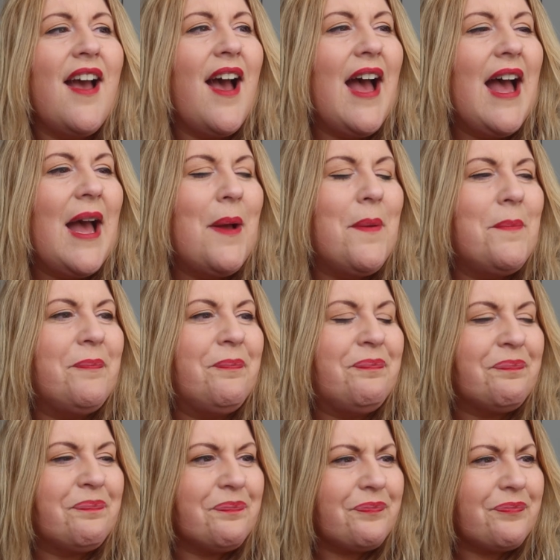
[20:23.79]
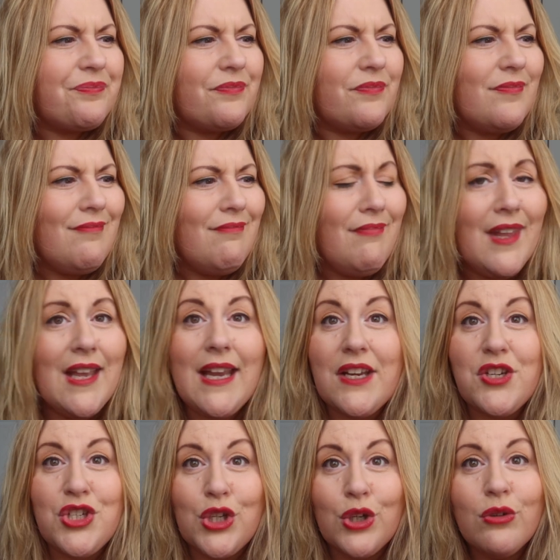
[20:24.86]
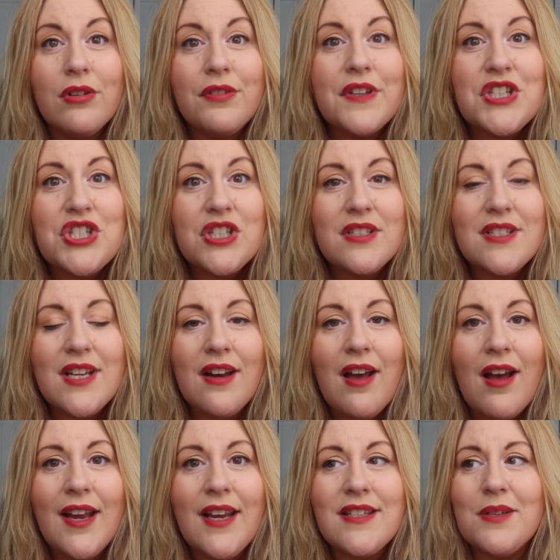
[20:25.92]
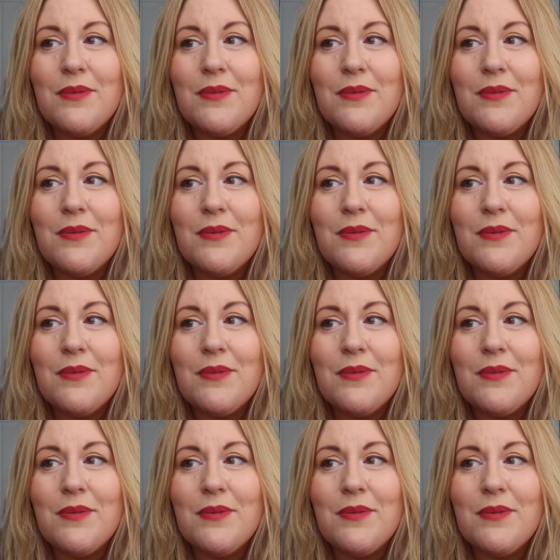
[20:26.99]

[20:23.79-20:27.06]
It's Eurovision tonight,